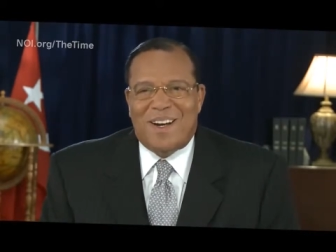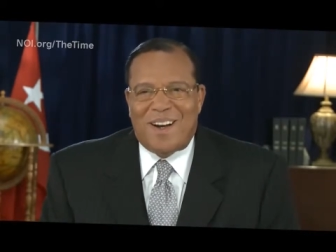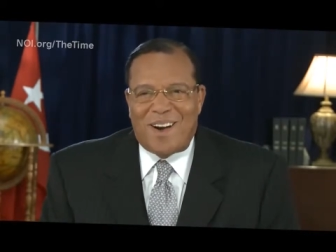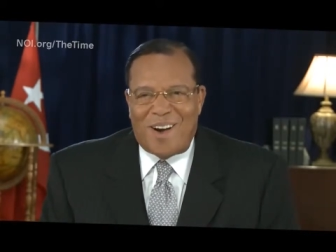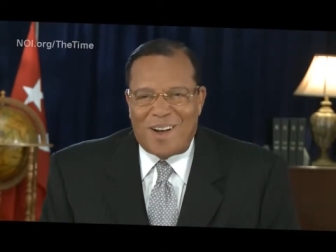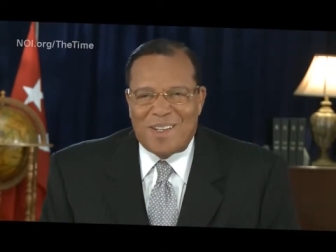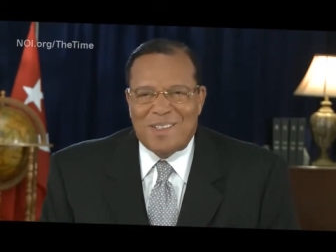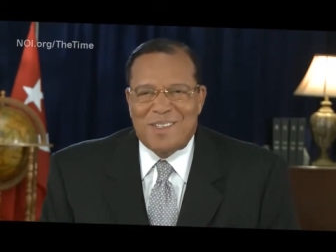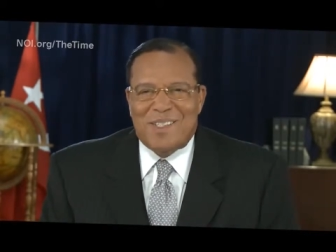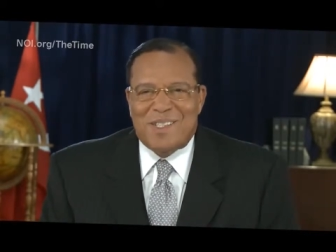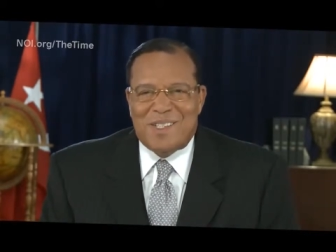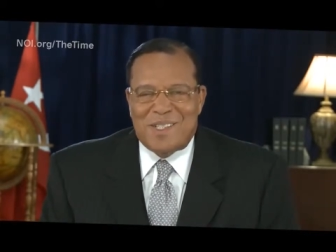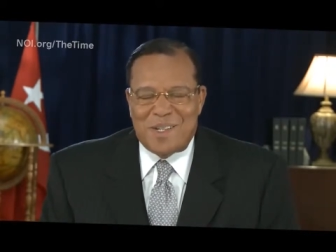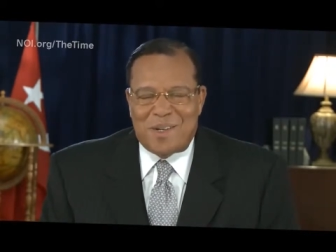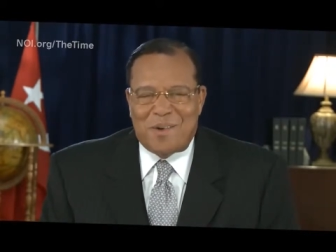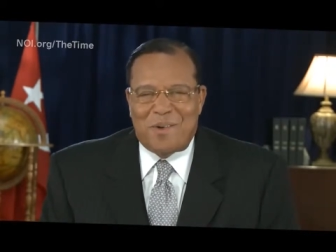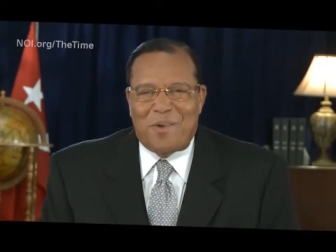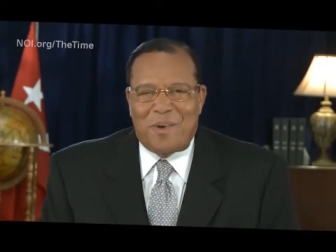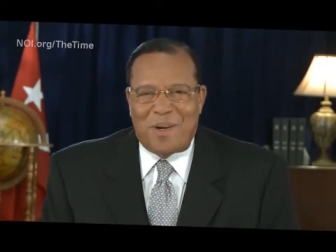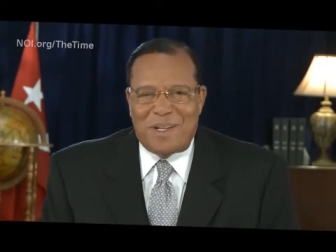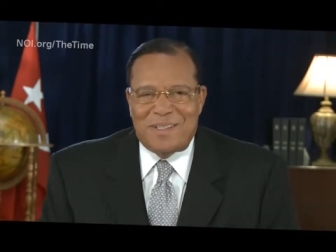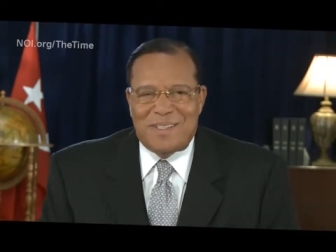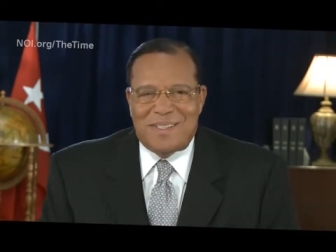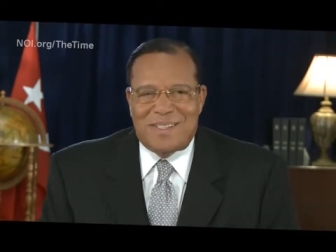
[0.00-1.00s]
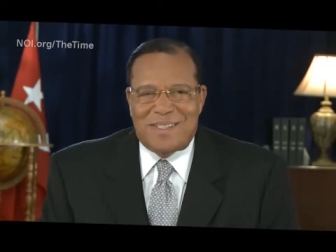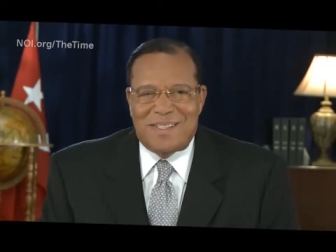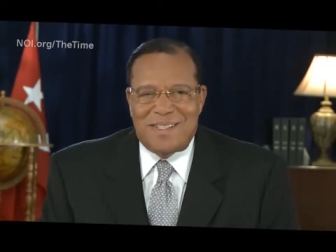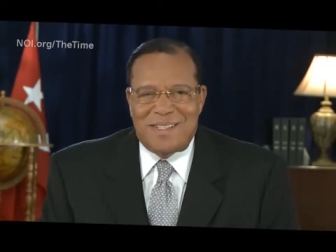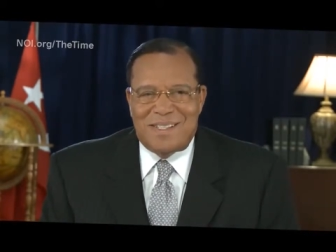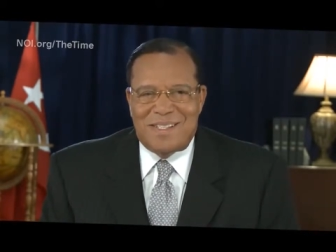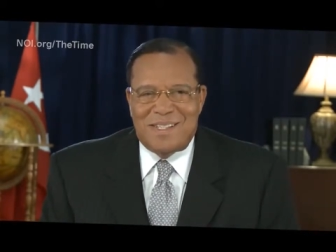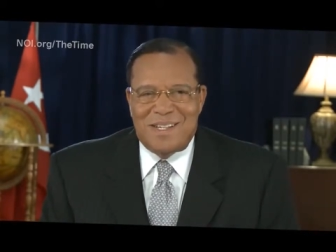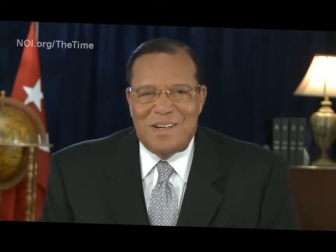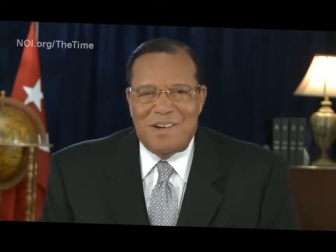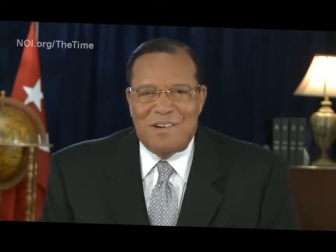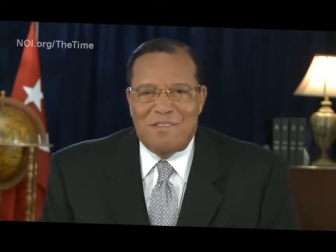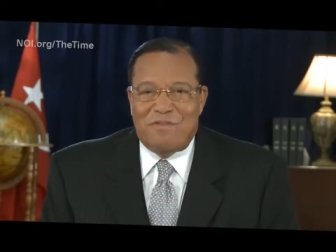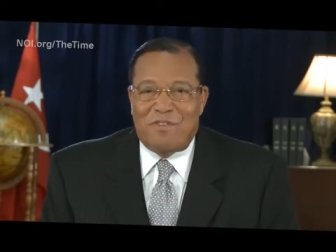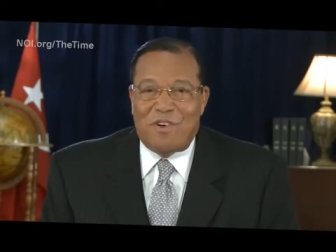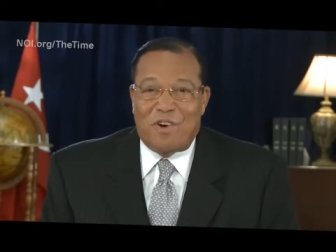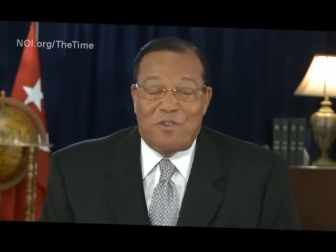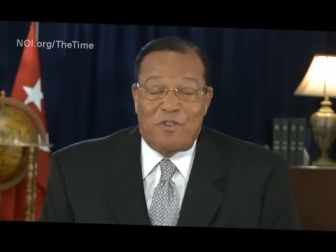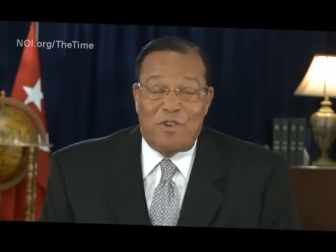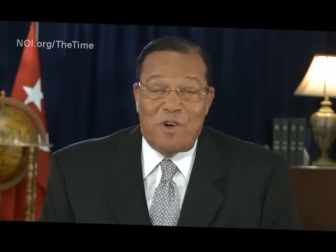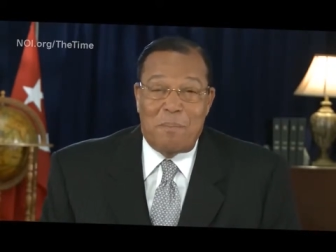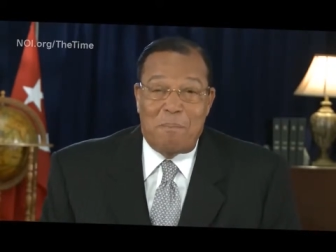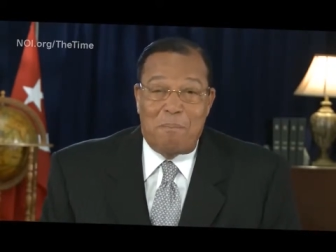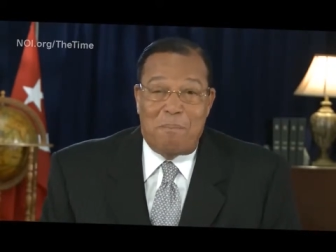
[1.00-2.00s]
consequences
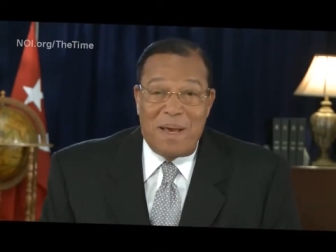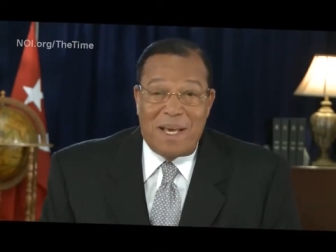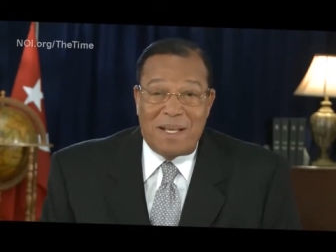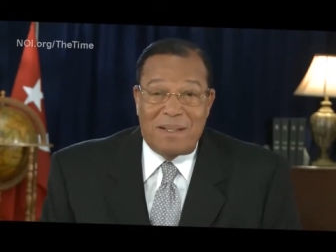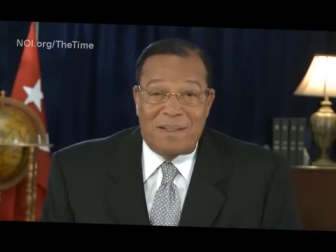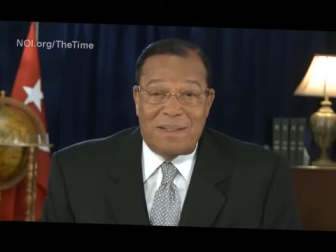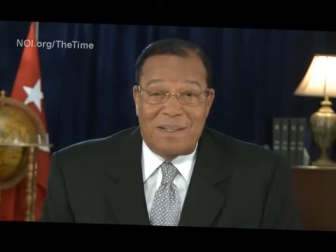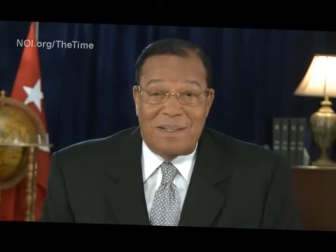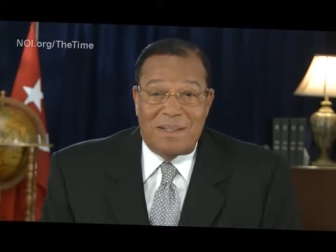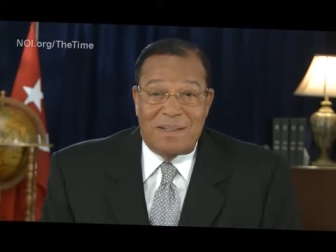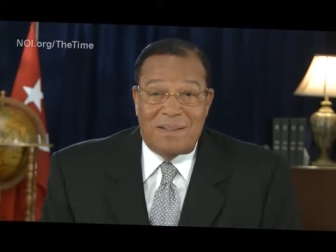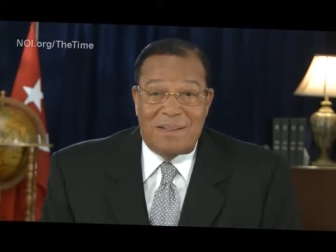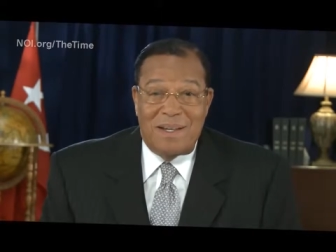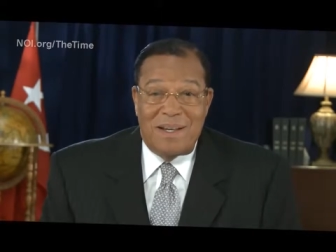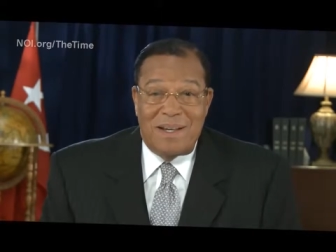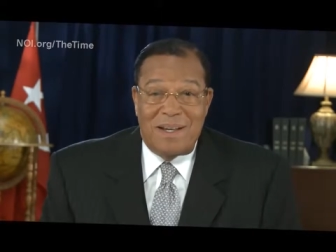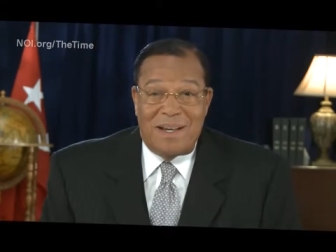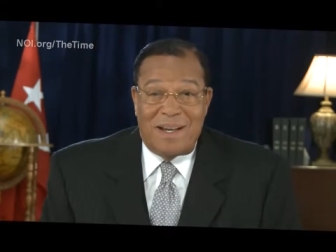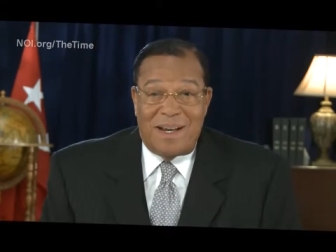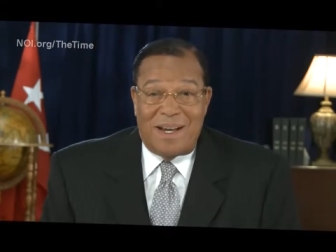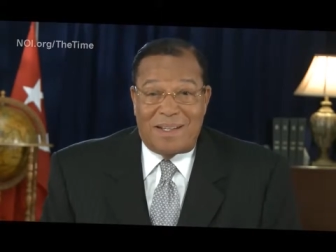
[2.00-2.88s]
for rebellion.